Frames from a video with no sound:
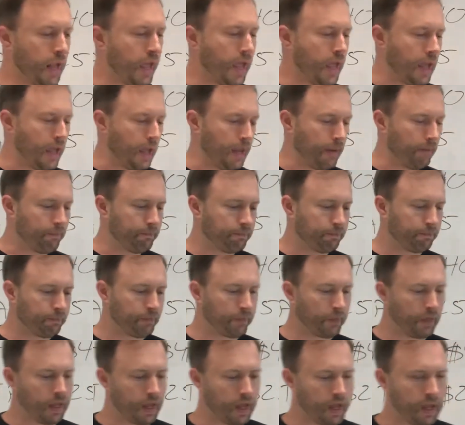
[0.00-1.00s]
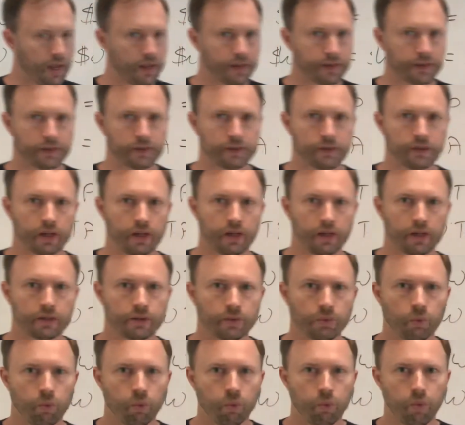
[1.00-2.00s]
A asks us
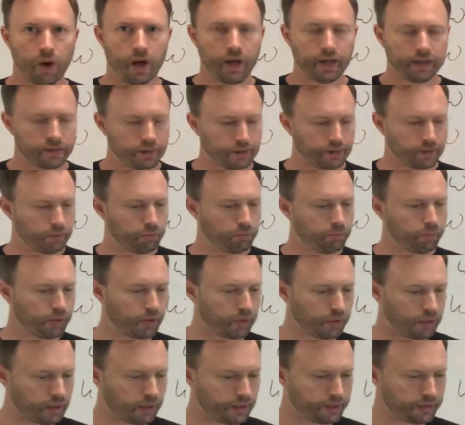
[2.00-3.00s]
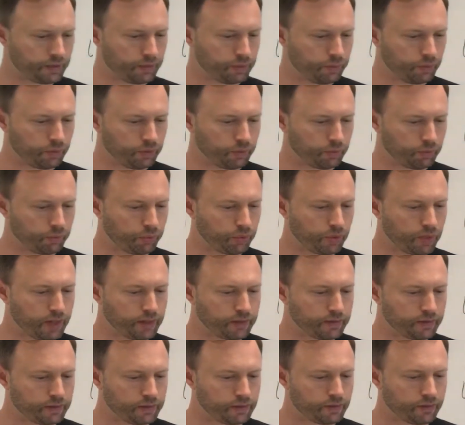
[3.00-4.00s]
what possible
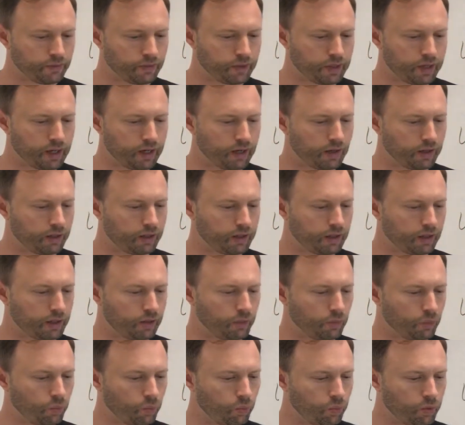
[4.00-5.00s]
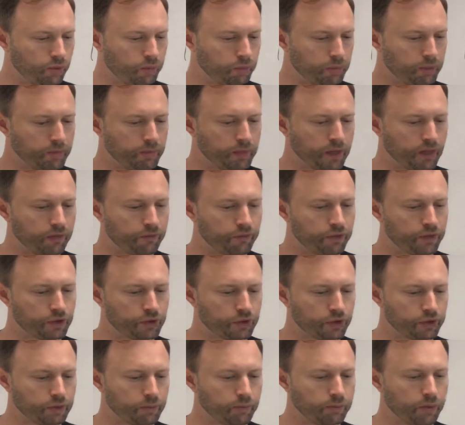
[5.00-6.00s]
prices for the haircut would be beneficial
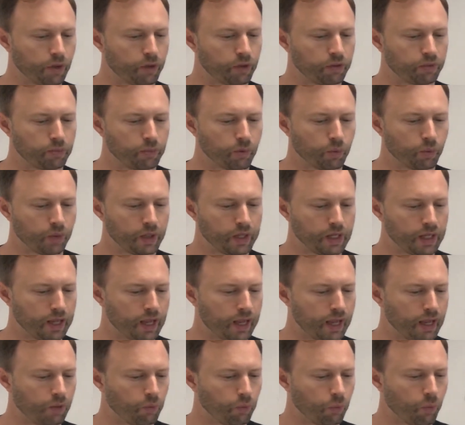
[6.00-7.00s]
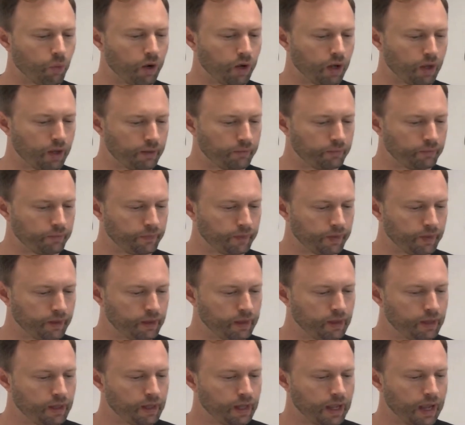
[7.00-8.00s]
to both Maria and Juan.
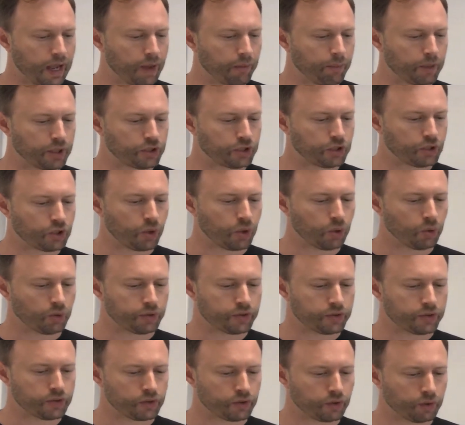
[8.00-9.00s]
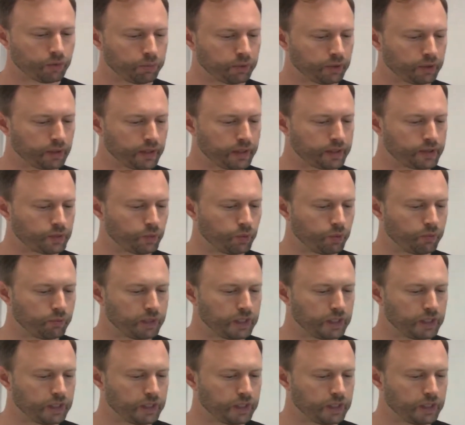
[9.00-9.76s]
How much total surplus would be